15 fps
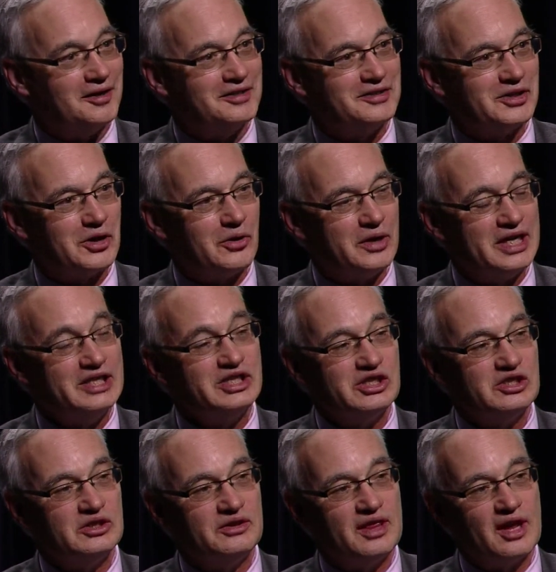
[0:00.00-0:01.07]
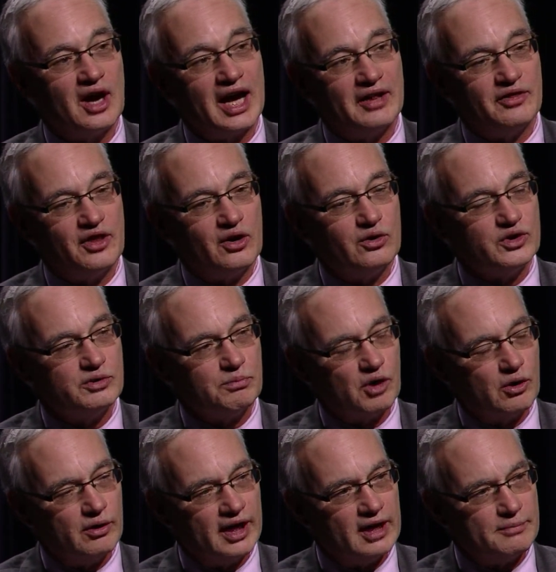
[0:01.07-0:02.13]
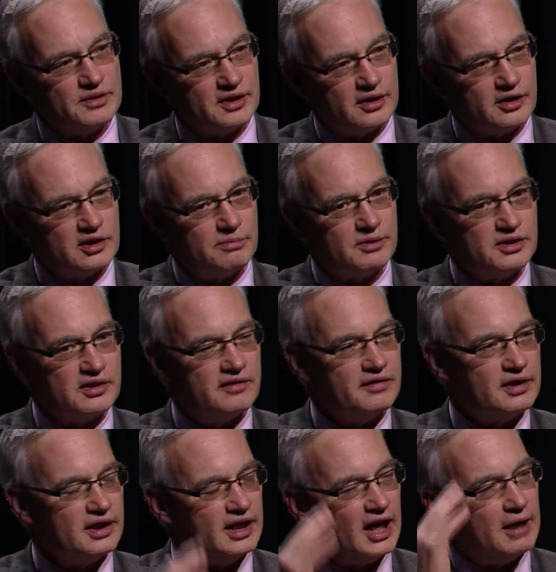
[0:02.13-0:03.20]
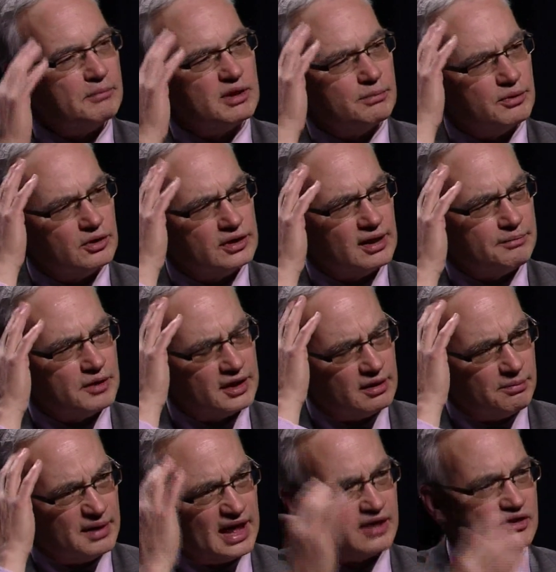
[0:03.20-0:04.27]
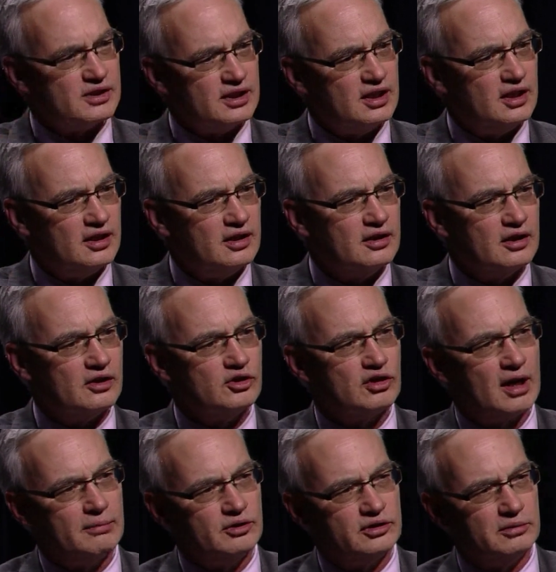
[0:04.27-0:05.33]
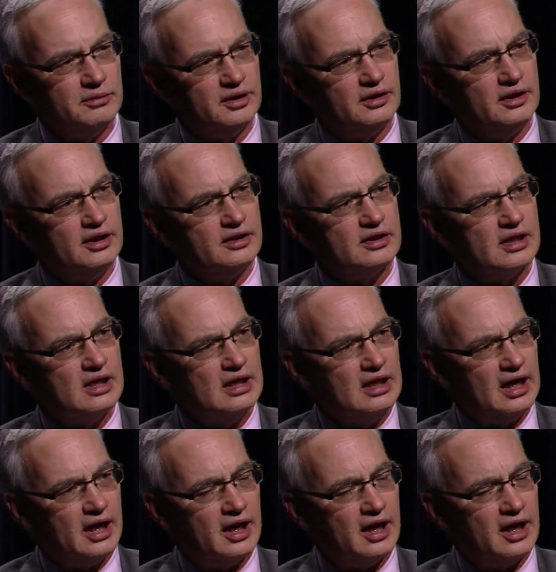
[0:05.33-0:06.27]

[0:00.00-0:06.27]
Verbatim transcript: so it's that those programs that are specifically aimed to build up the capacity in our tribal communities mm-hmm.